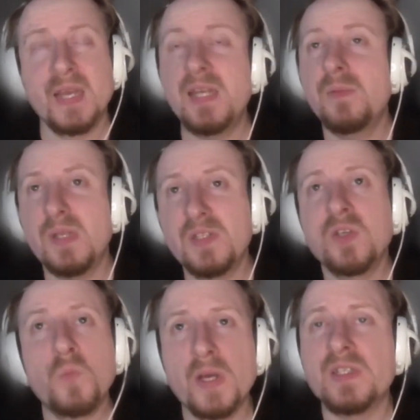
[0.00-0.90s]
In
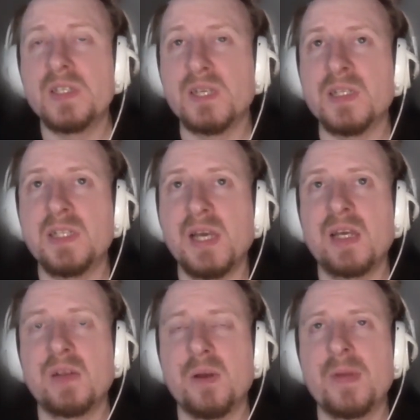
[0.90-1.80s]
some ways, it did,
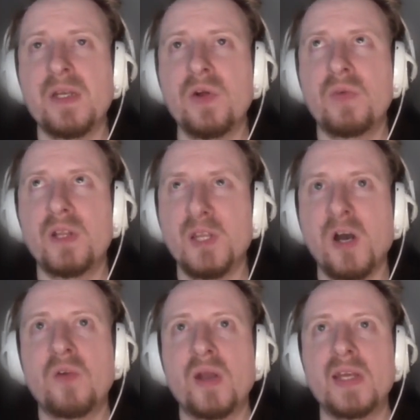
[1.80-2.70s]
yeah. I mean, not really the
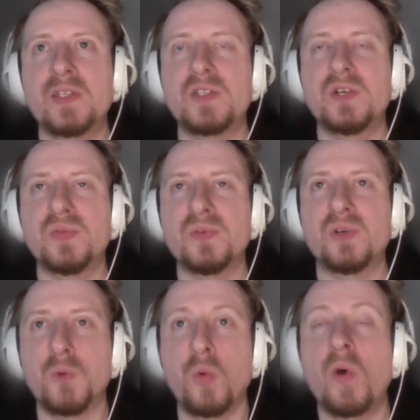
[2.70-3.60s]
R-rated stuff for
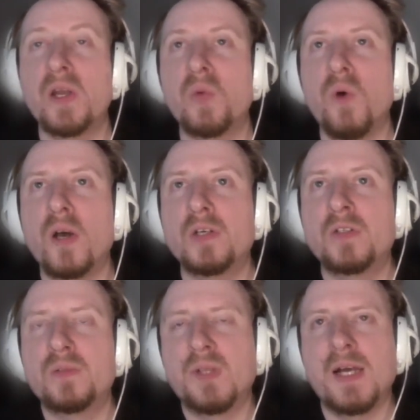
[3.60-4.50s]
quite a while.